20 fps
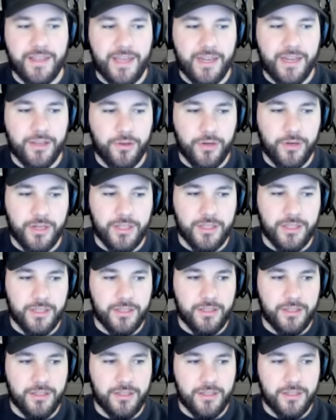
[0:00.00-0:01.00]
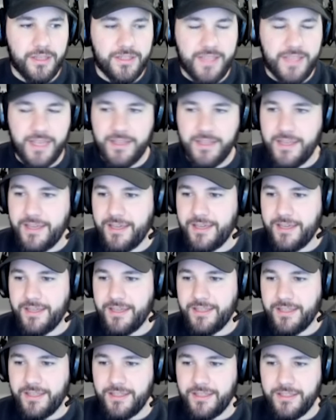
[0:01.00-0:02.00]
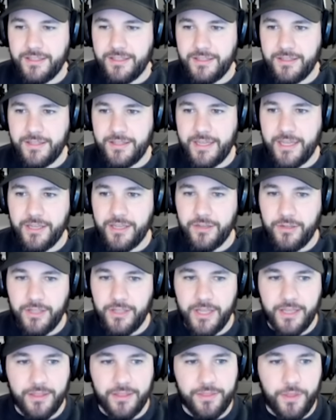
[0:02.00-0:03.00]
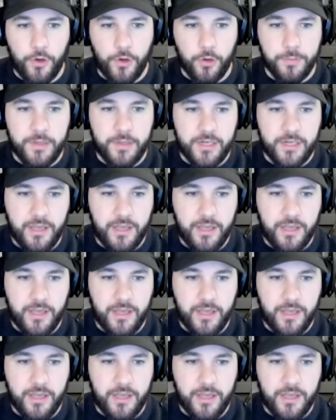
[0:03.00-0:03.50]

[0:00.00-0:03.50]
they gotta go to... Is that, like... They gotta go to, like, therapy